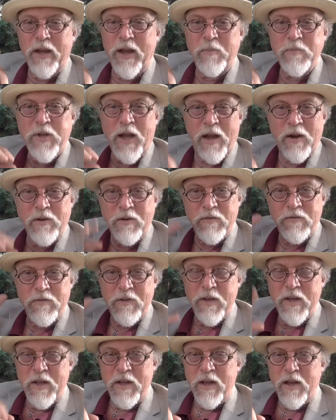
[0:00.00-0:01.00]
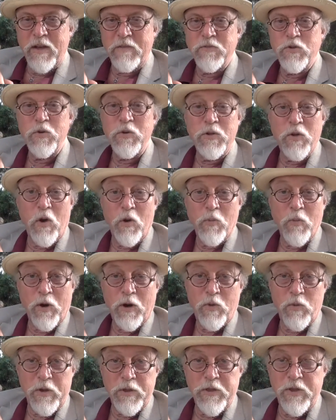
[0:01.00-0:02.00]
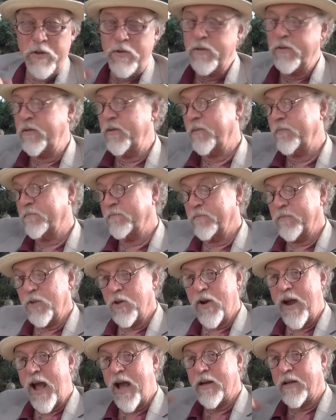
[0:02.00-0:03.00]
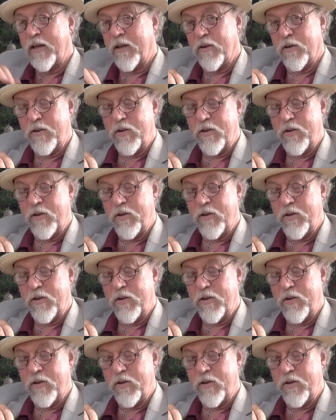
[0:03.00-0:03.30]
I'm tired of doing homework with you. You're out of here.